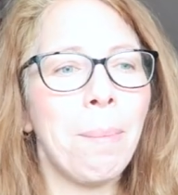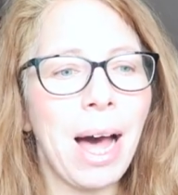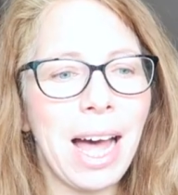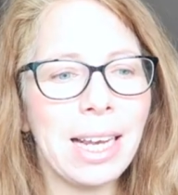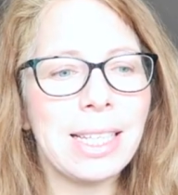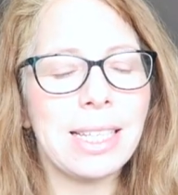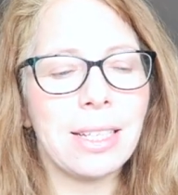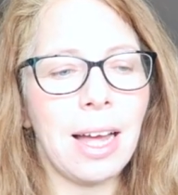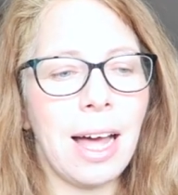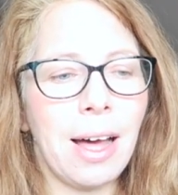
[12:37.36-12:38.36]

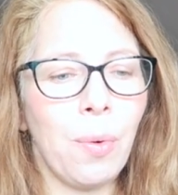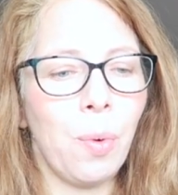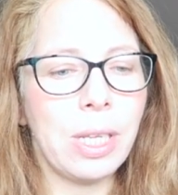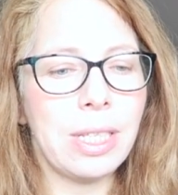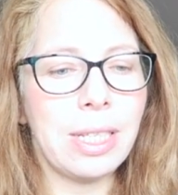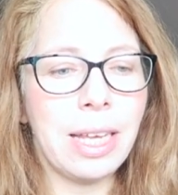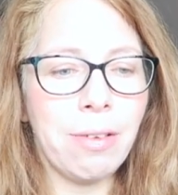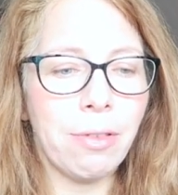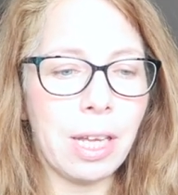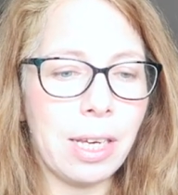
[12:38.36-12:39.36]
But uh, what's
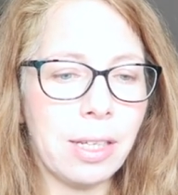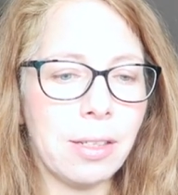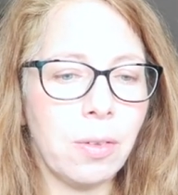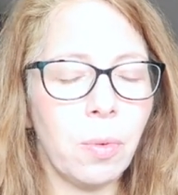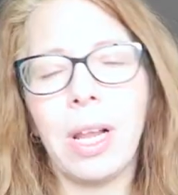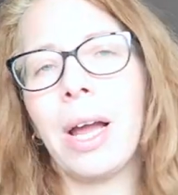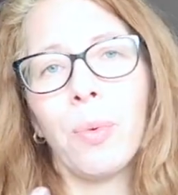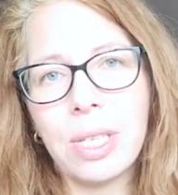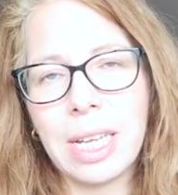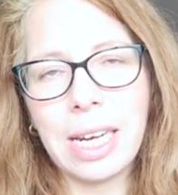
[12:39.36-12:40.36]
even, well,
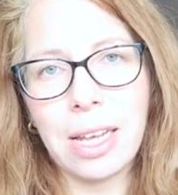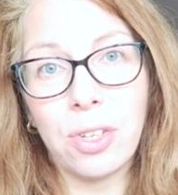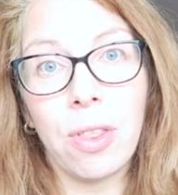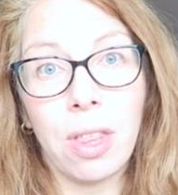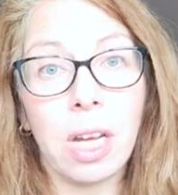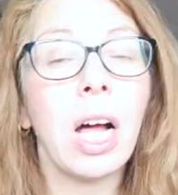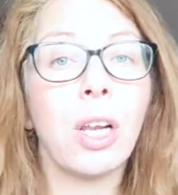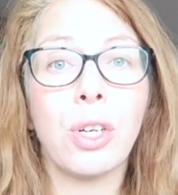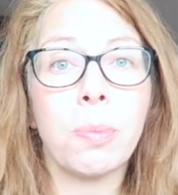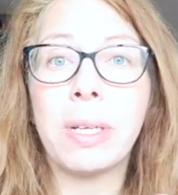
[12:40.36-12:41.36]
I wouldn't say nicer than the
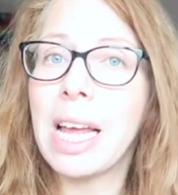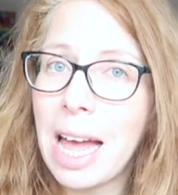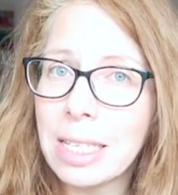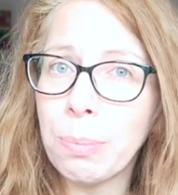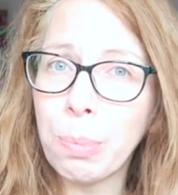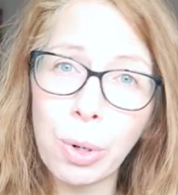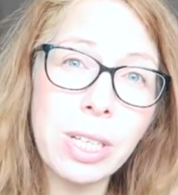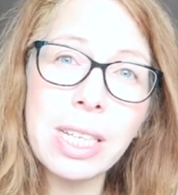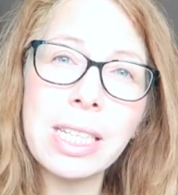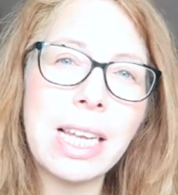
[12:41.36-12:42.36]
colors, but as
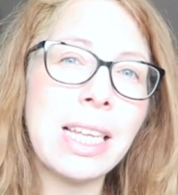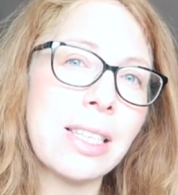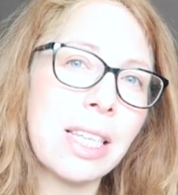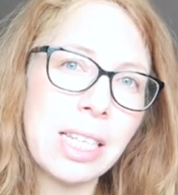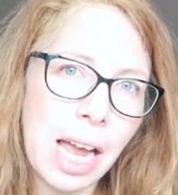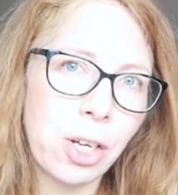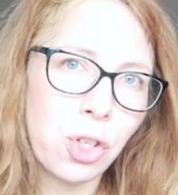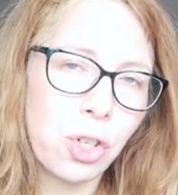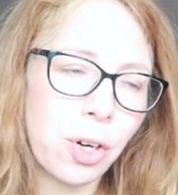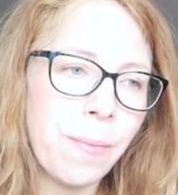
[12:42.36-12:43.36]
important is the
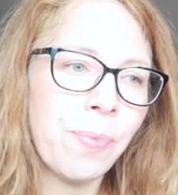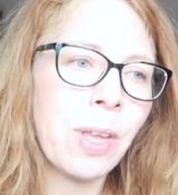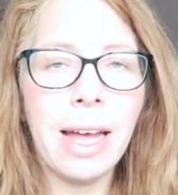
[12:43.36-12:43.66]
texture.